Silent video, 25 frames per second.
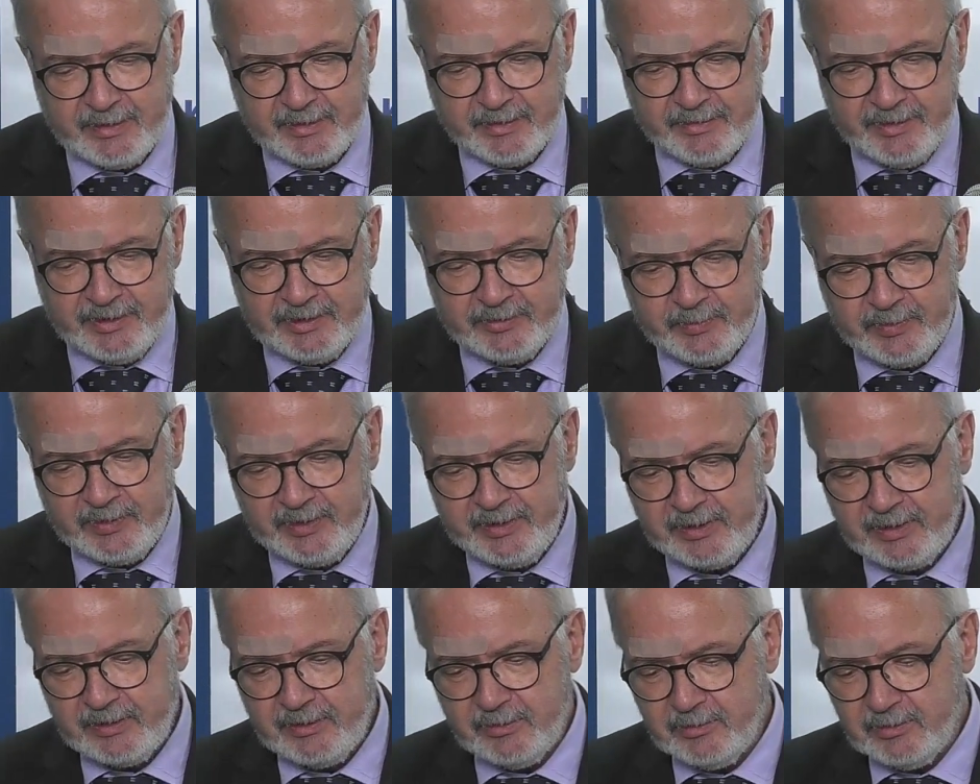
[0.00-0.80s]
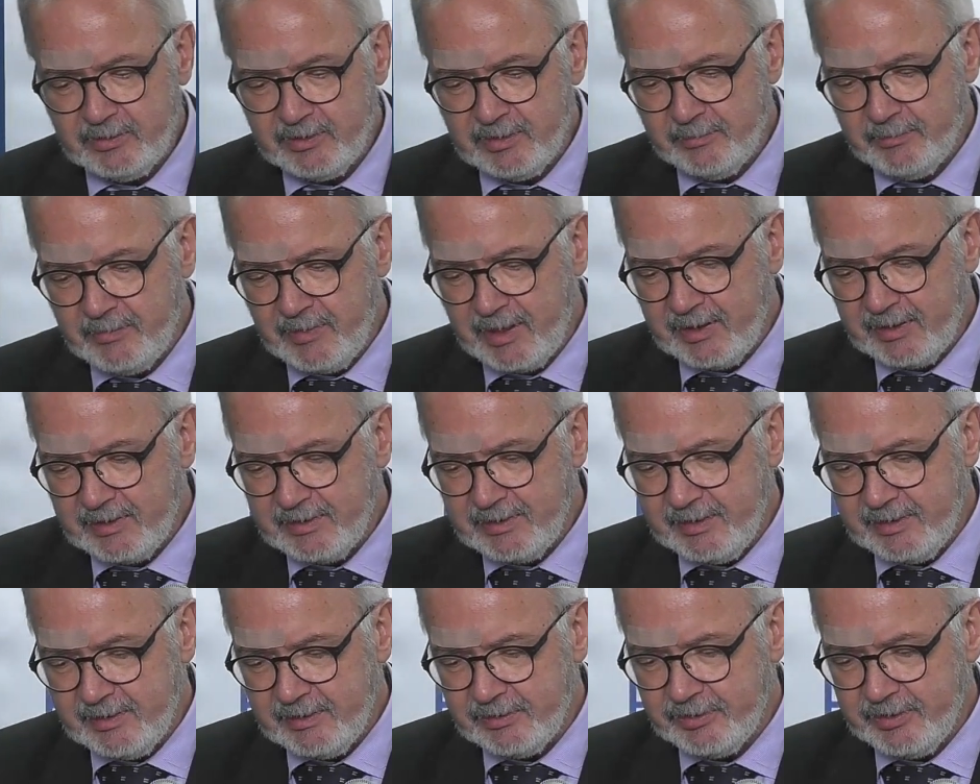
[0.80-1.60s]
This will include a marked
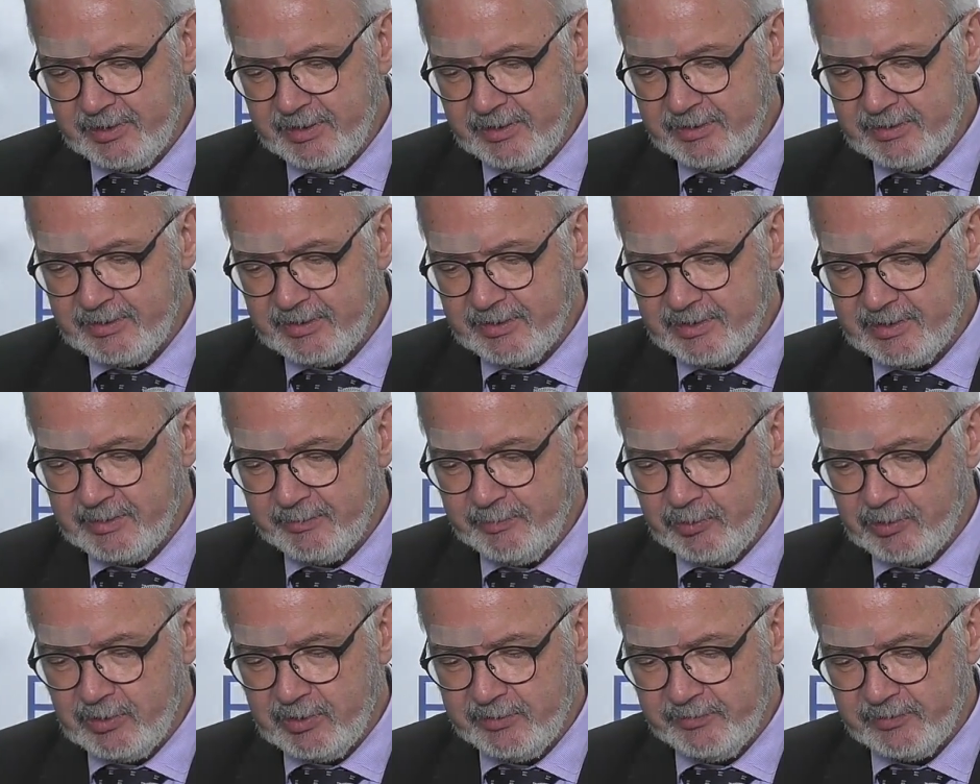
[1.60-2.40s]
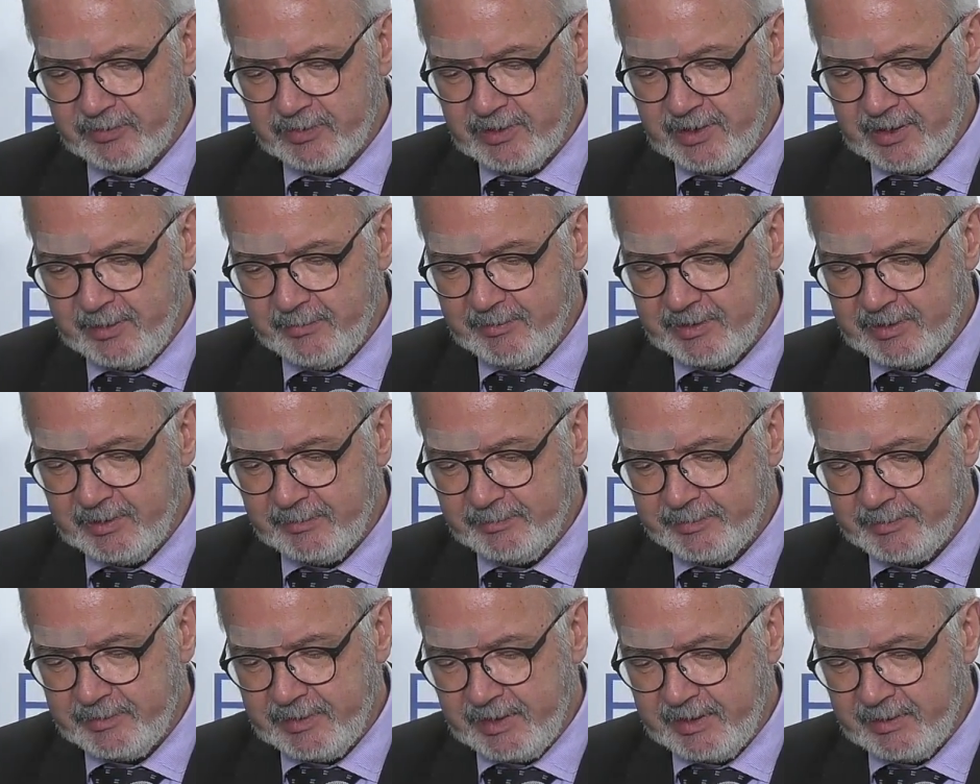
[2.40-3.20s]
increase in support for climate
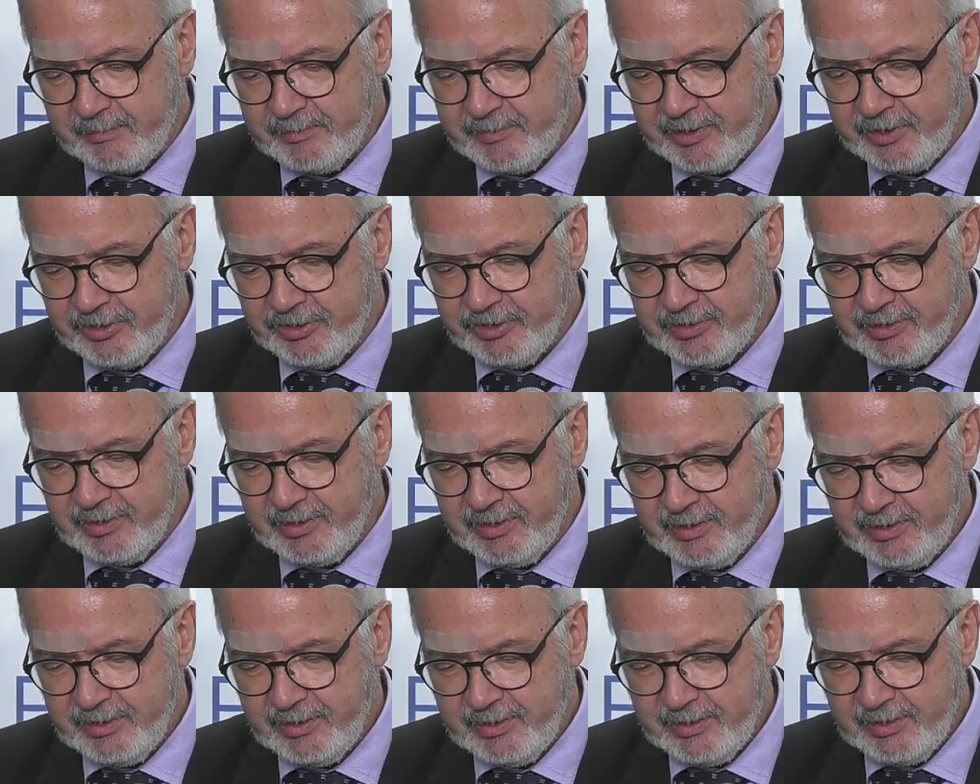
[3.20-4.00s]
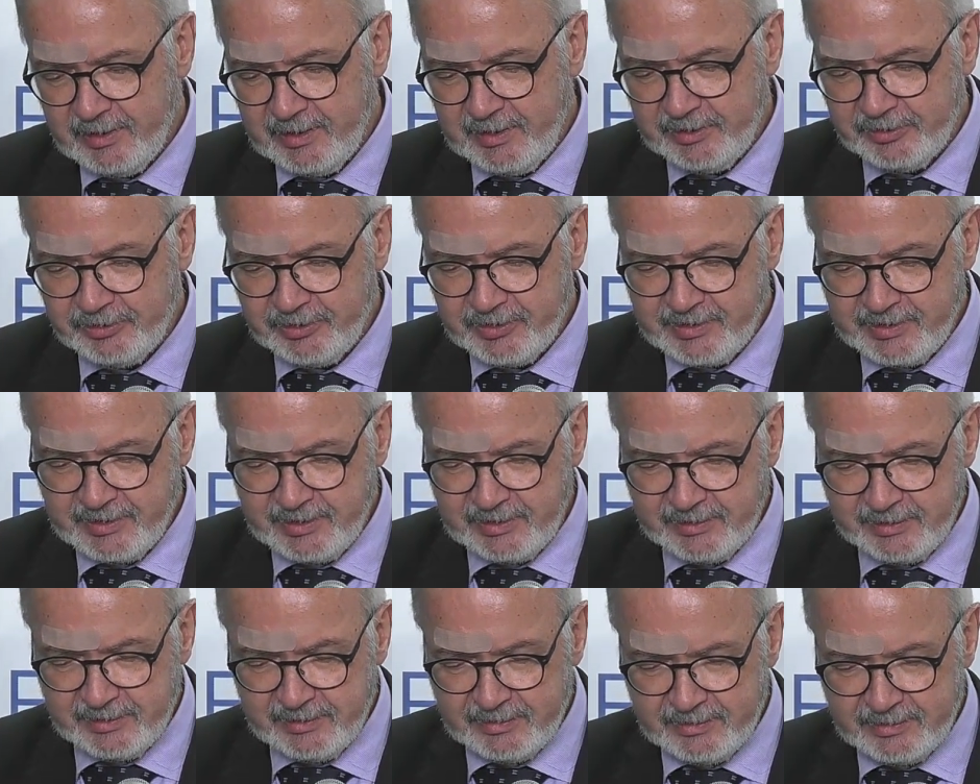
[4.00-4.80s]
adaptation and
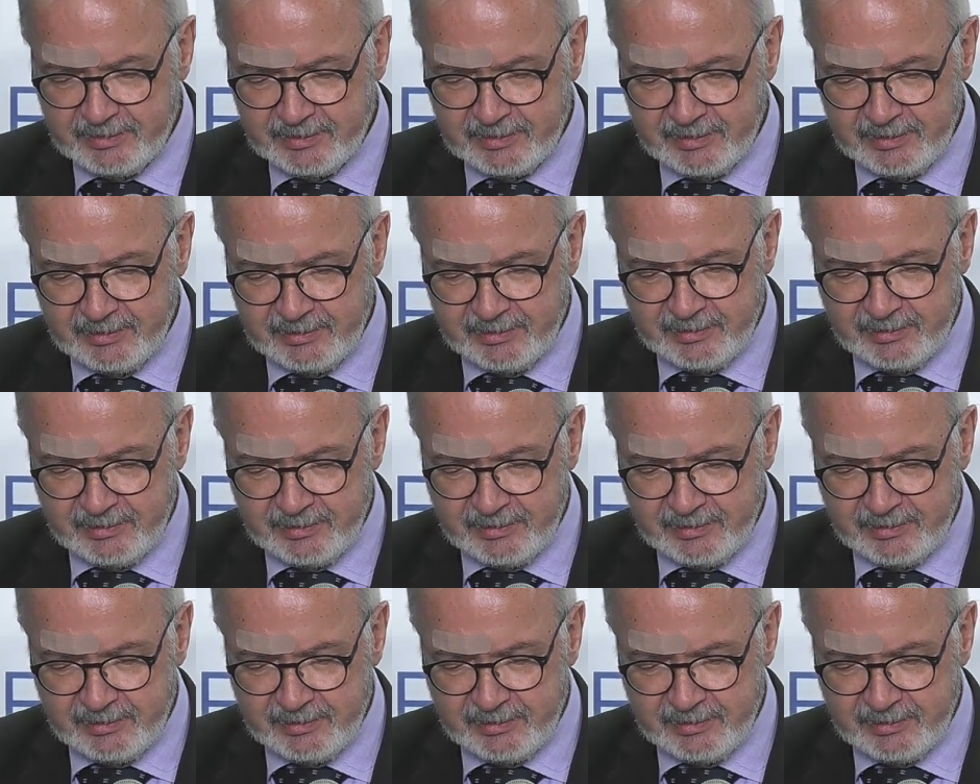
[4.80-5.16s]
resilience.